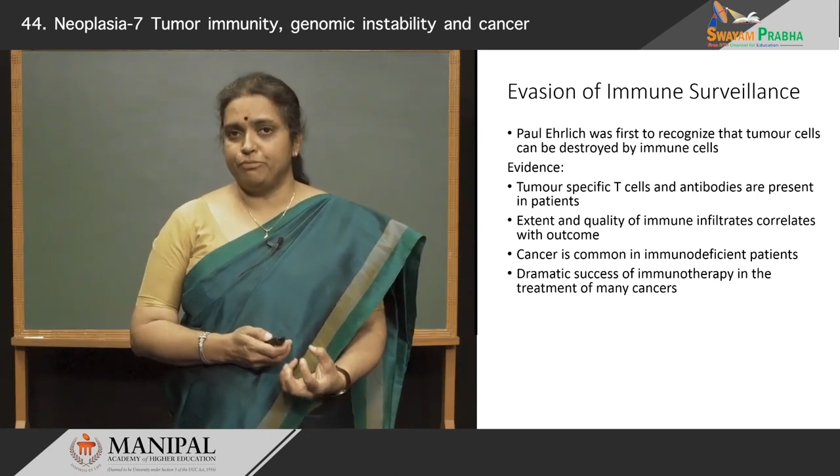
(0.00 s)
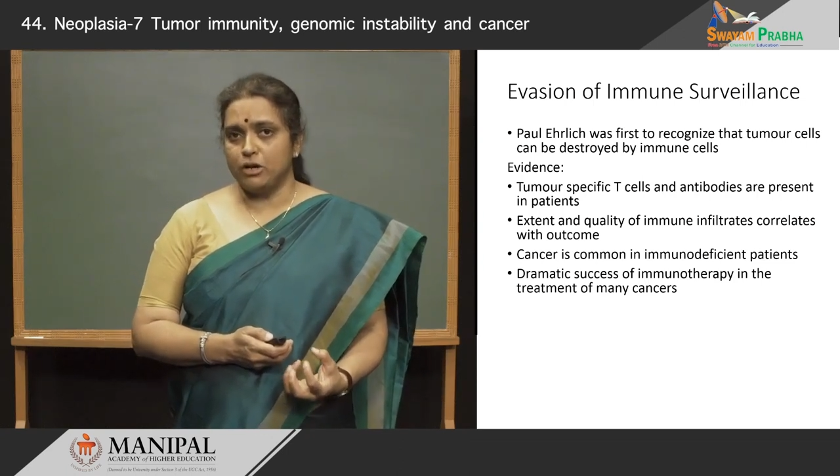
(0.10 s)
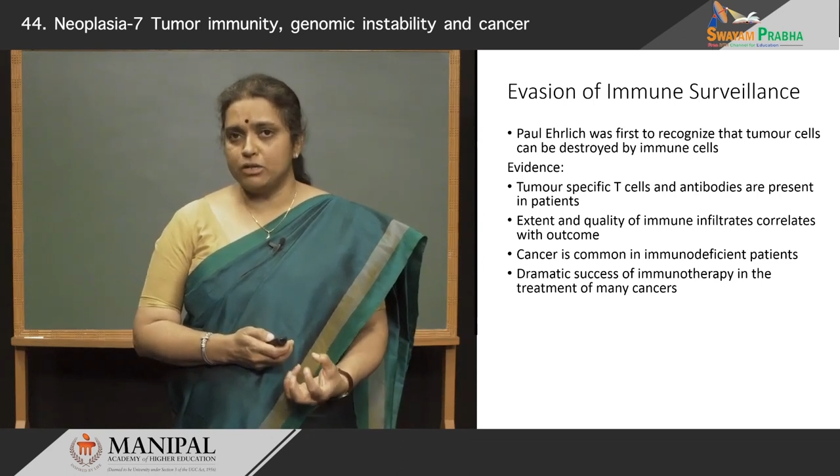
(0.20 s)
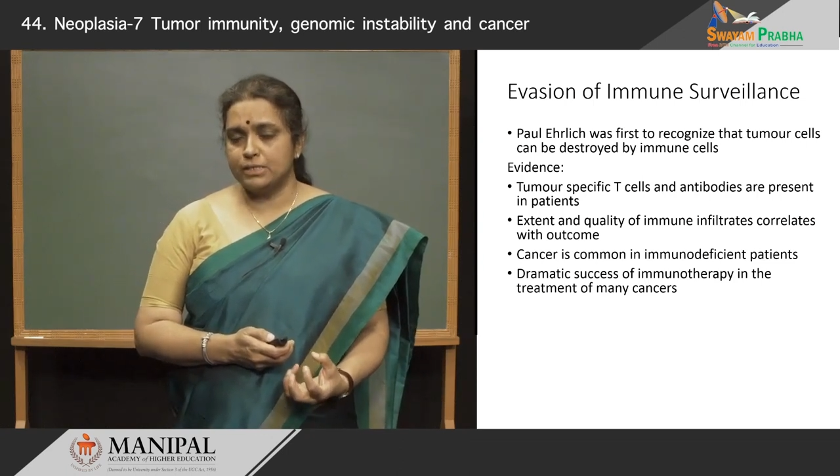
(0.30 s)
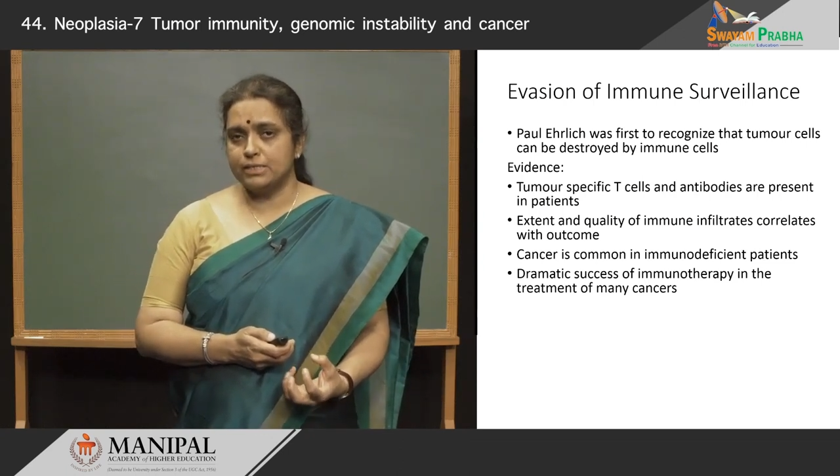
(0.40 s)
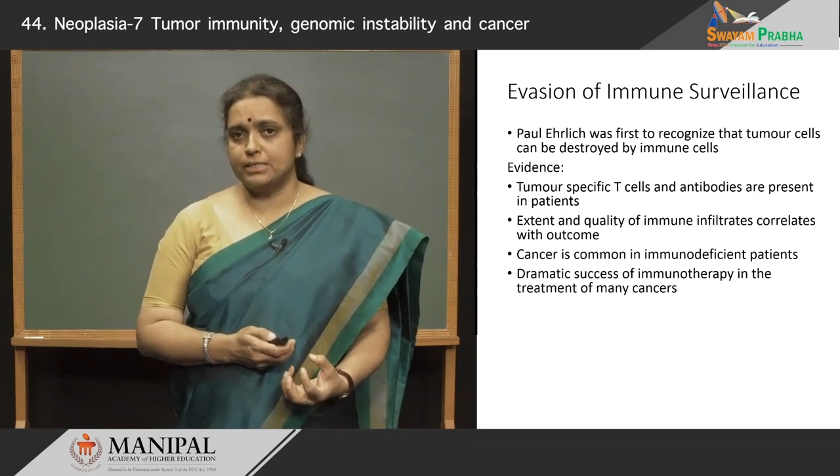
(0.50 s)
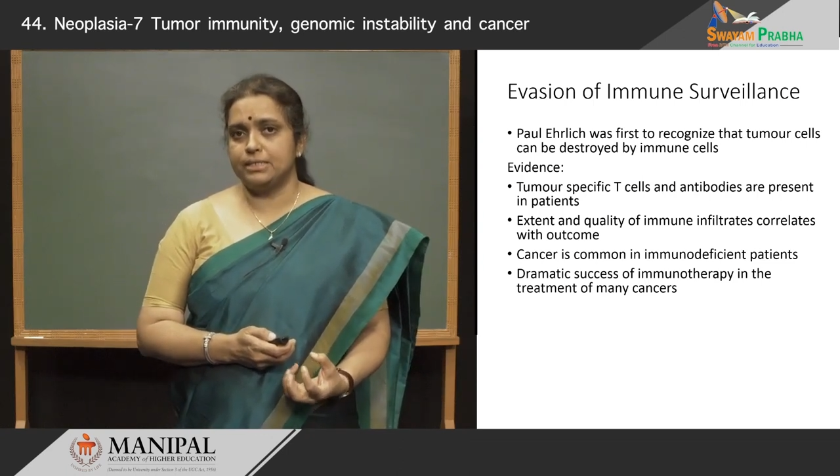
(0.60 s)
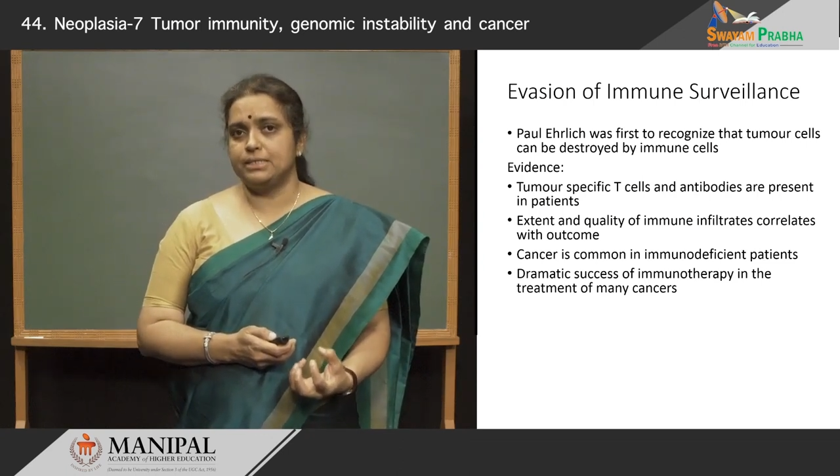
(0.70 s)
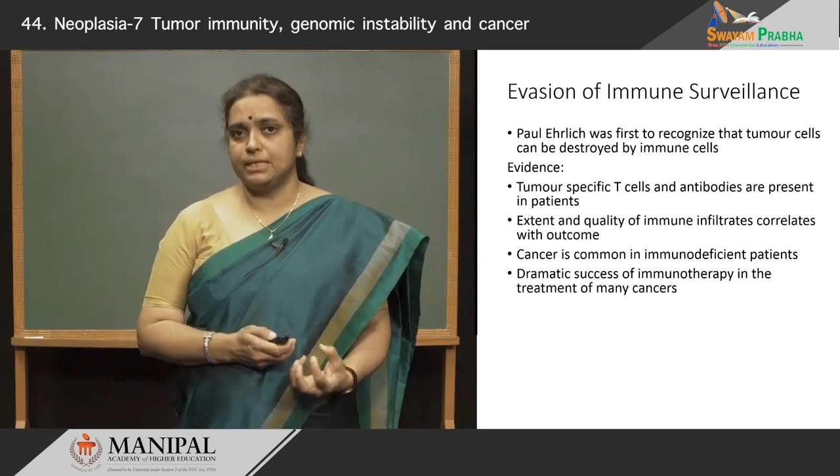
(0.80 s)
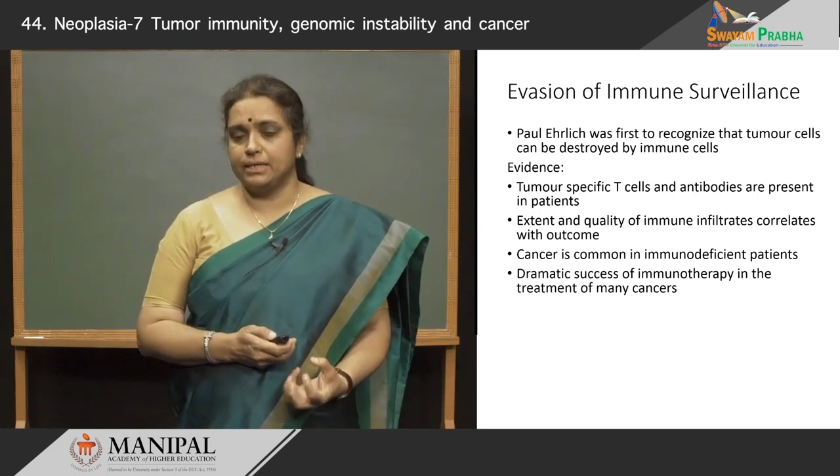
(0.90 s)
process
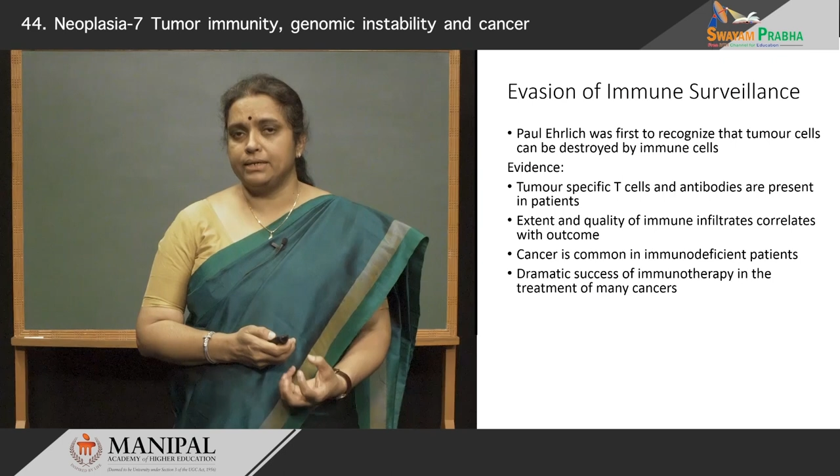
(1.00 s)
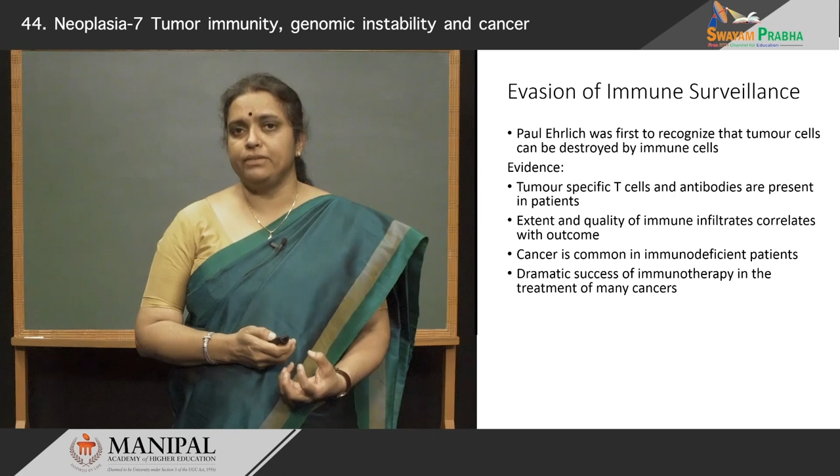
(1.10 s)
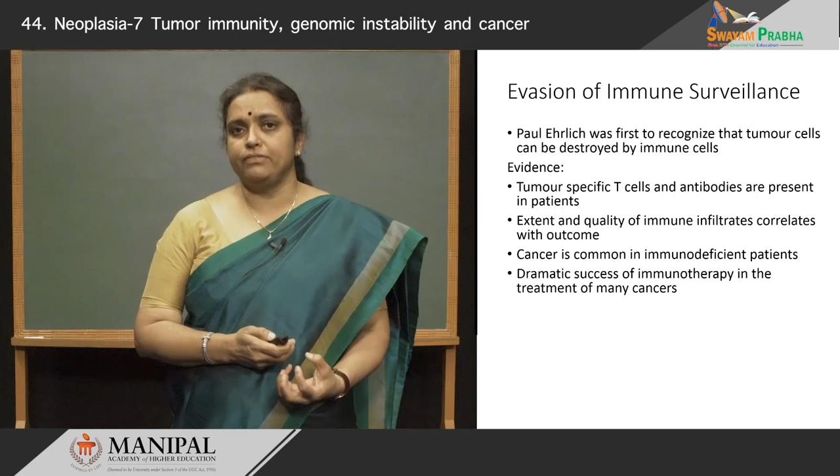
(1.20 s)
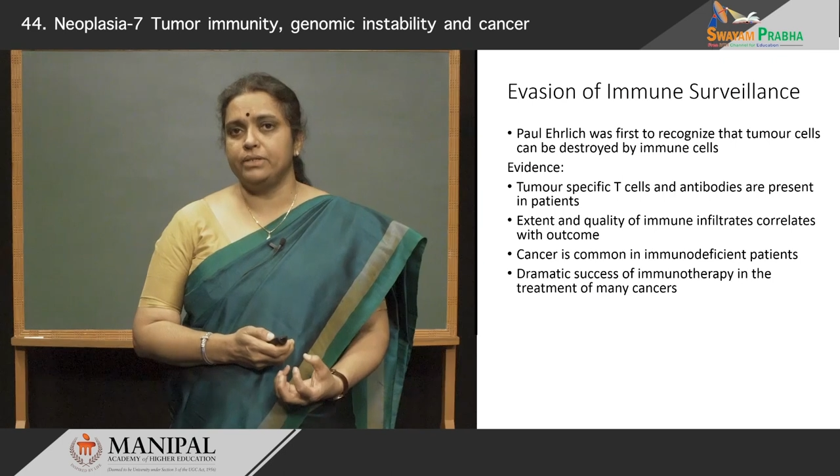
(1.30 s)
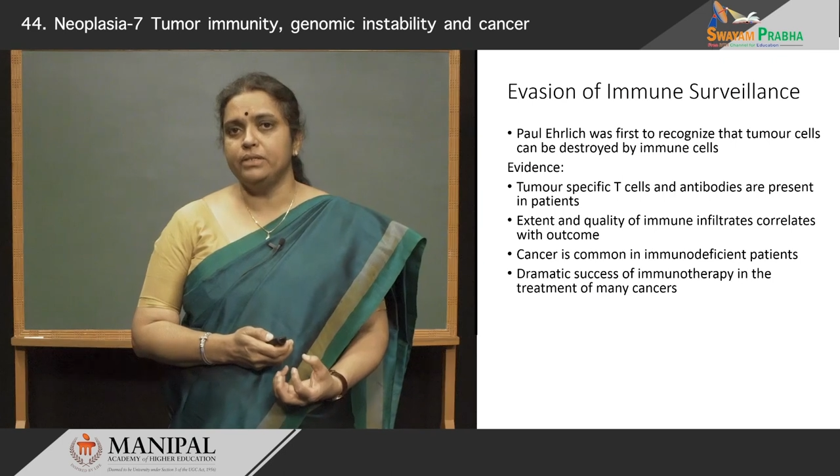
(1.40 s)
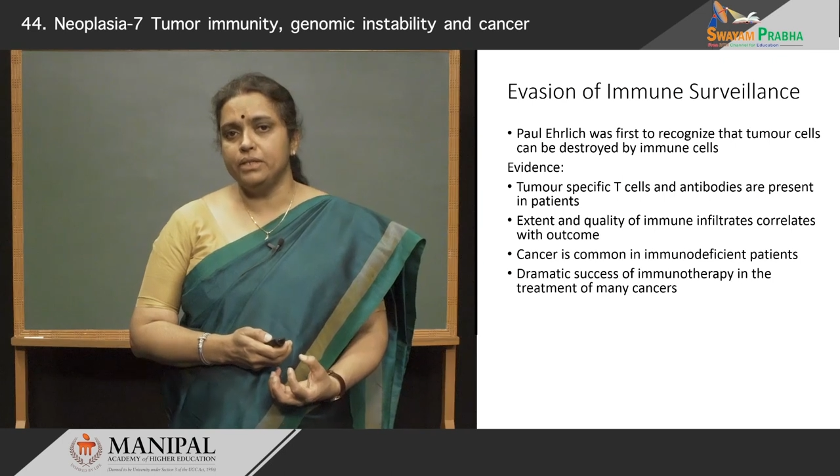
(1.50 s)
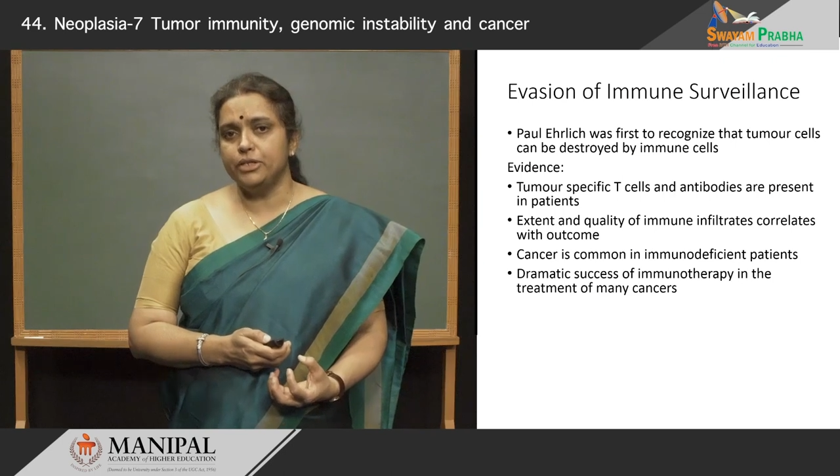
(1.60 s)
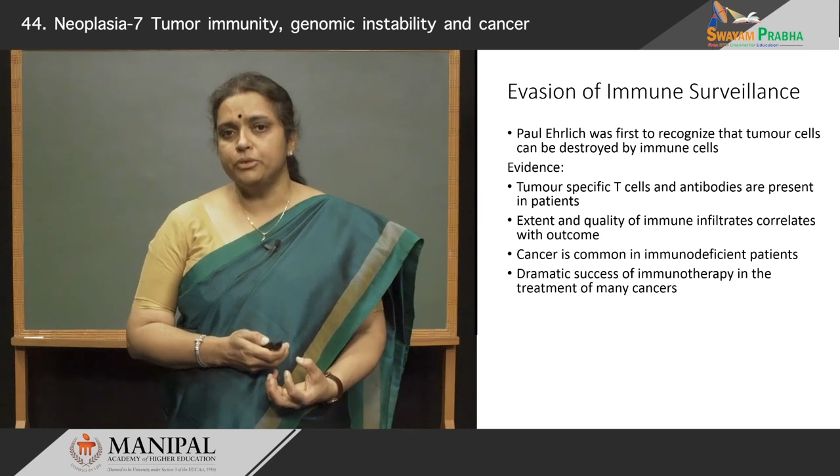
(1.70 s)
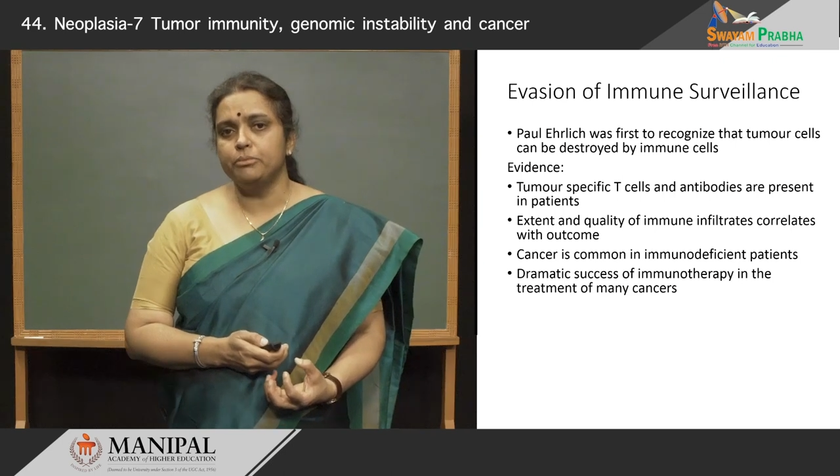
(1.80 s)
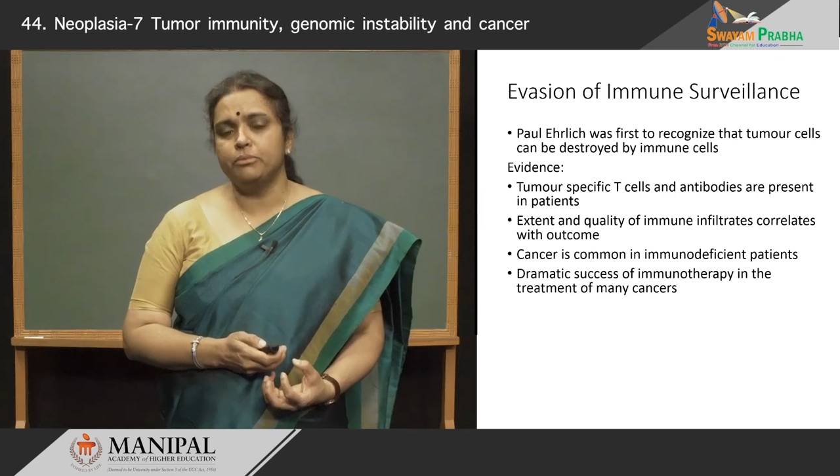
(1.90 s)
that is occurring within the
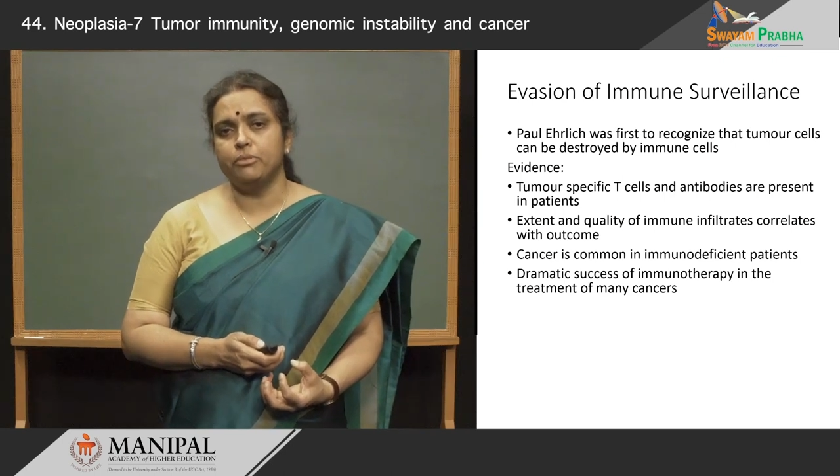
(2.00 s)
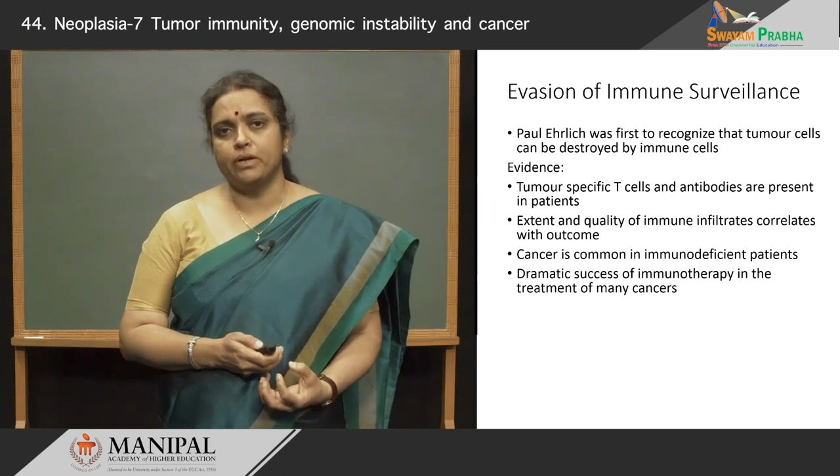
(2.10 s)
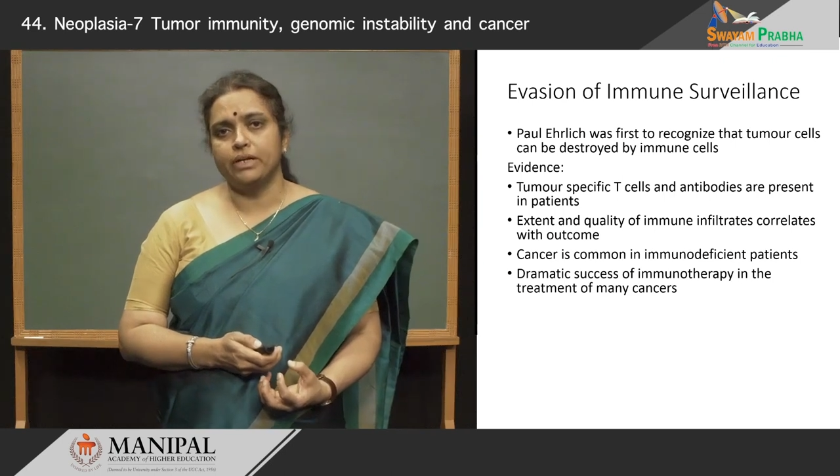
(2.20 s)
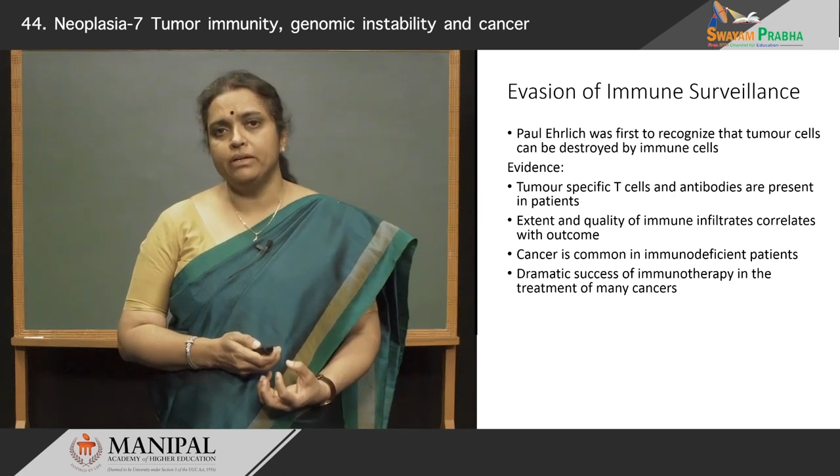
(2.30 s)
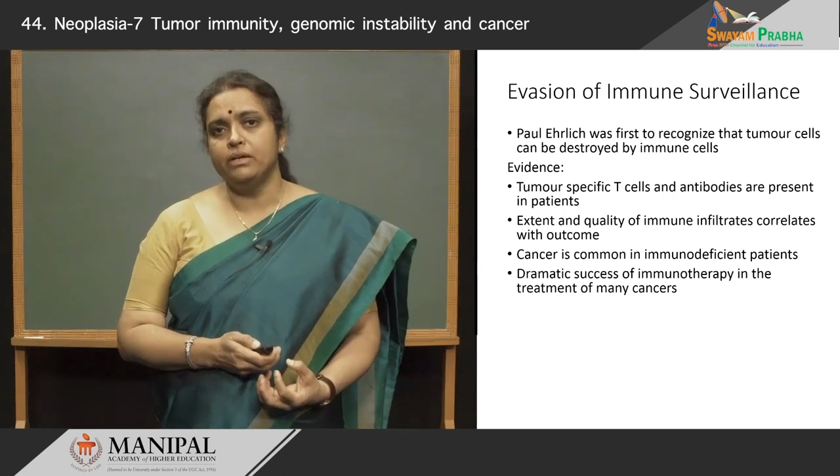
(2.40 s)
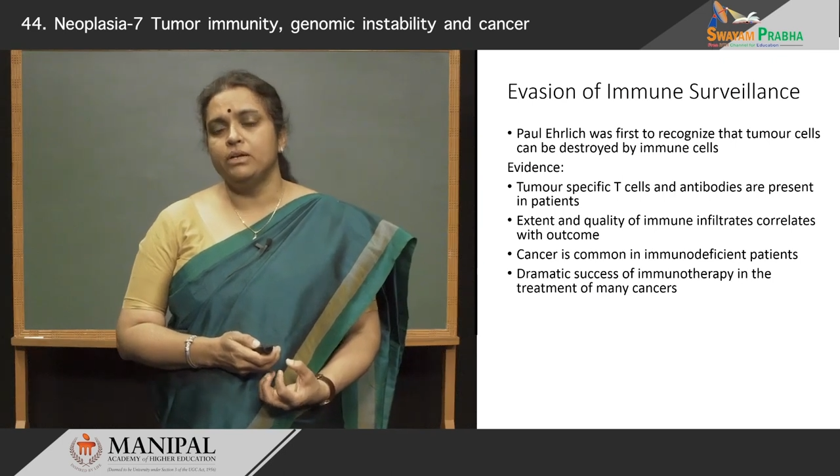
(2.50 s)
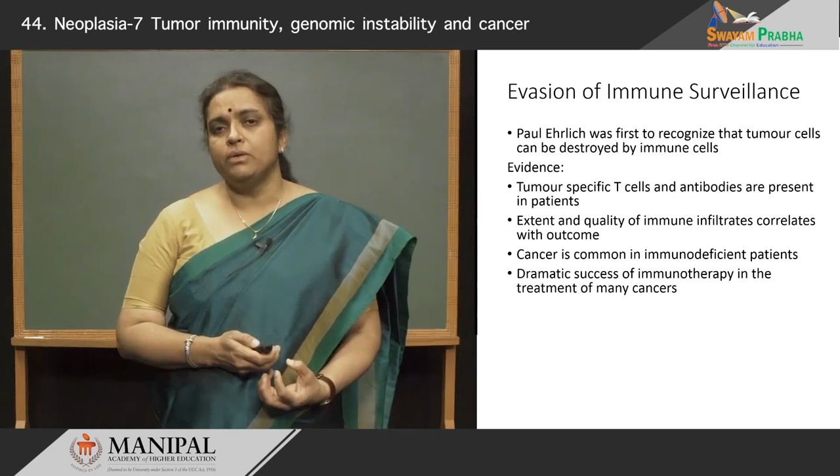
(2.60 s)
human body,